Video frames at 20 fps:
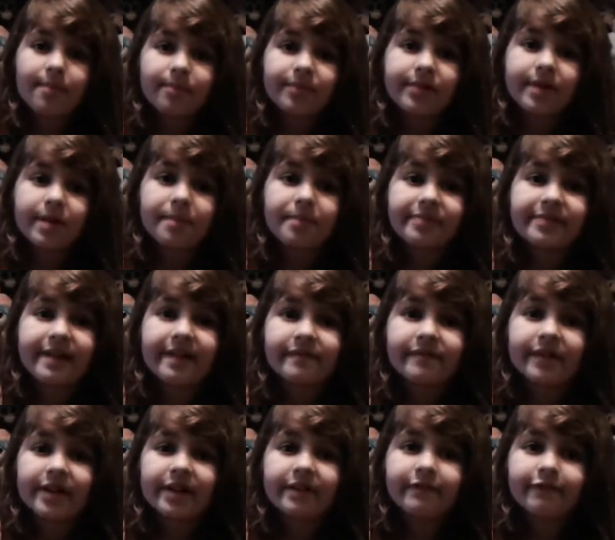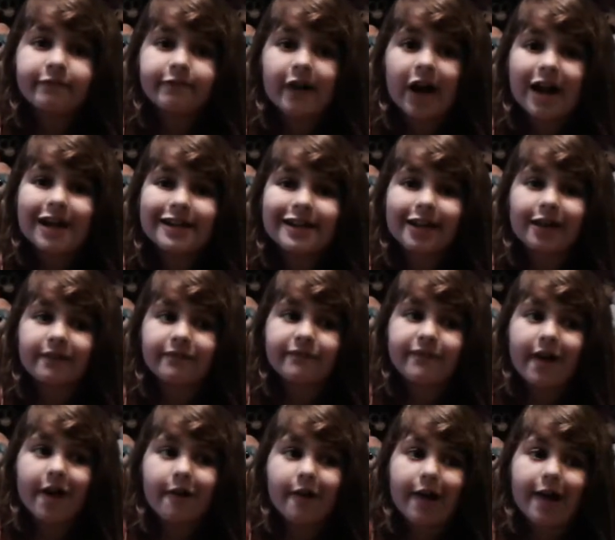Tip 7 is finding a
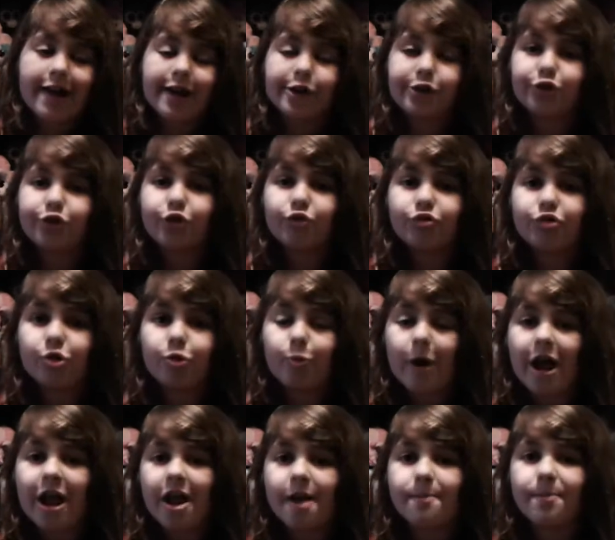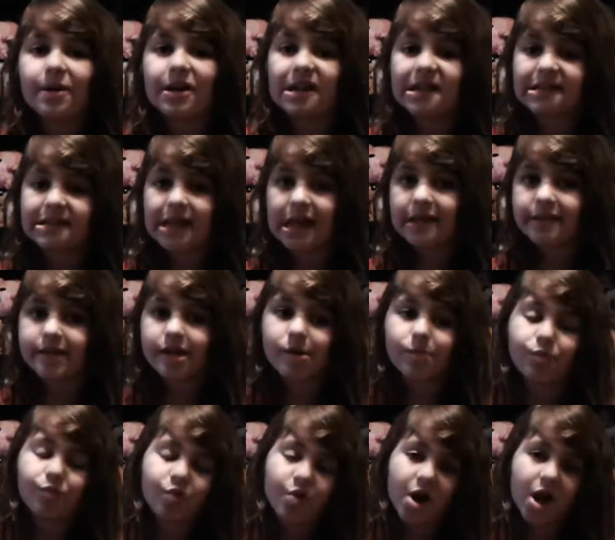fair, and I don't know why I put this as
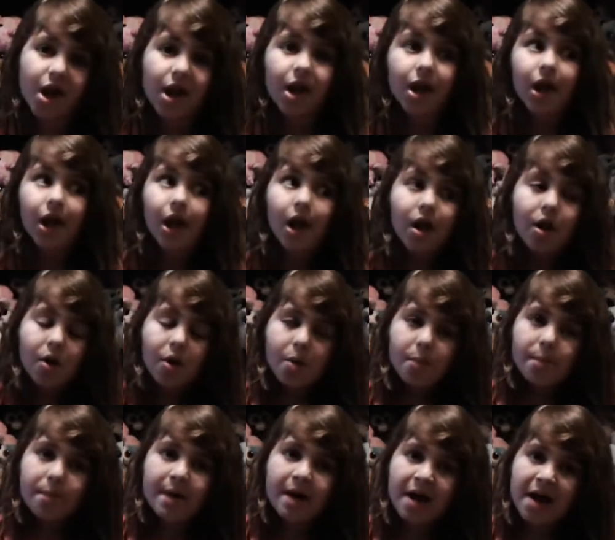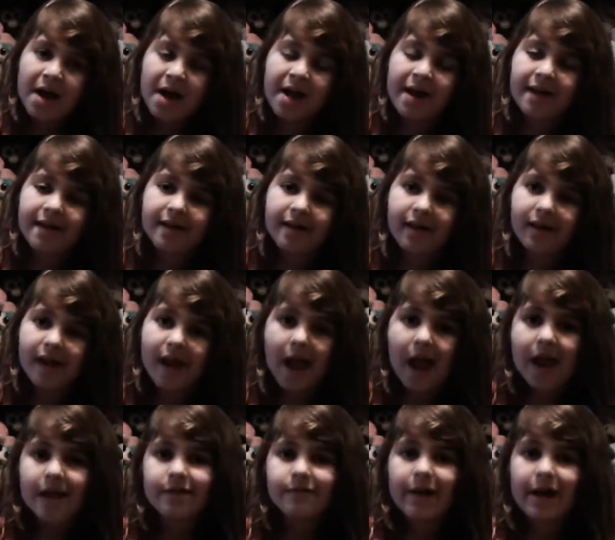tip 1, but
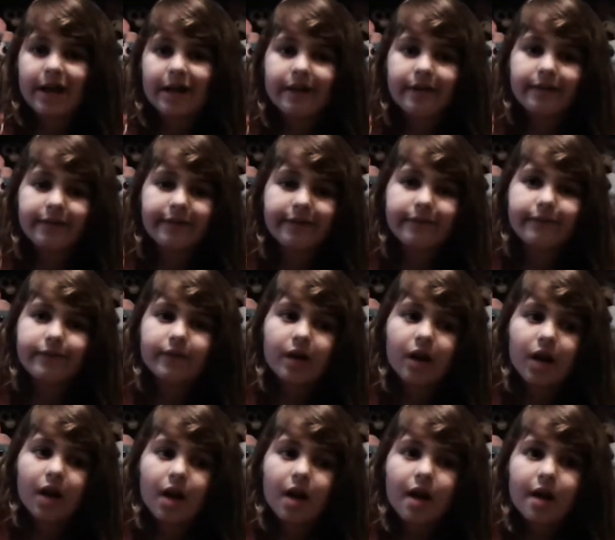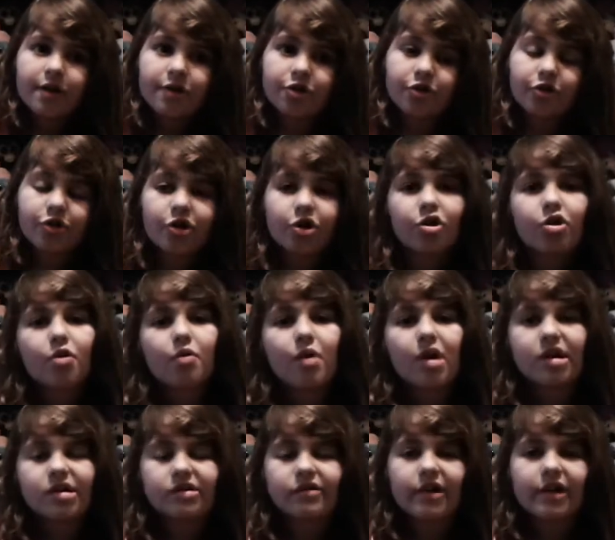anyways, you're going to go
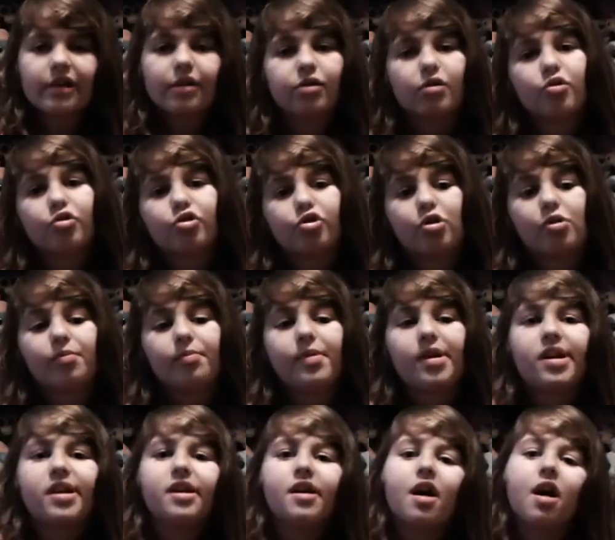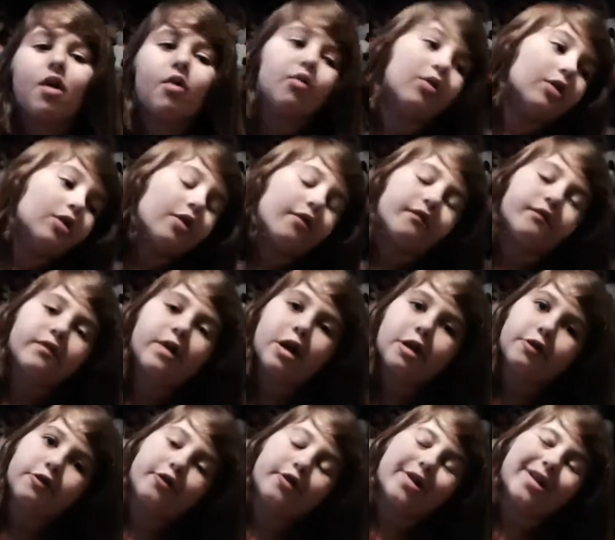onto like social media or your
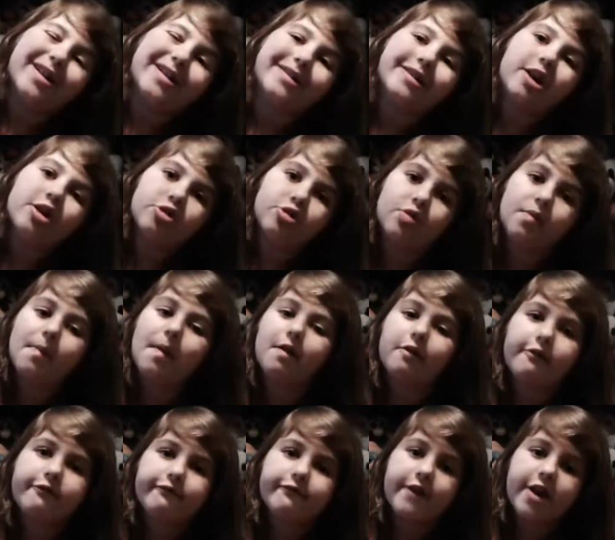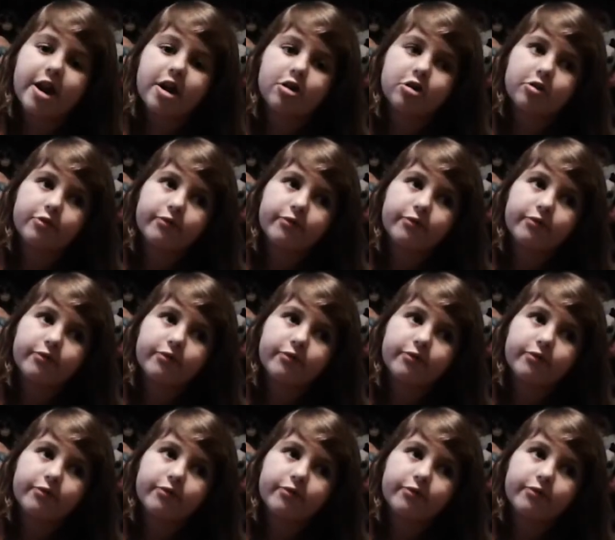friends are going to tell you about a fair.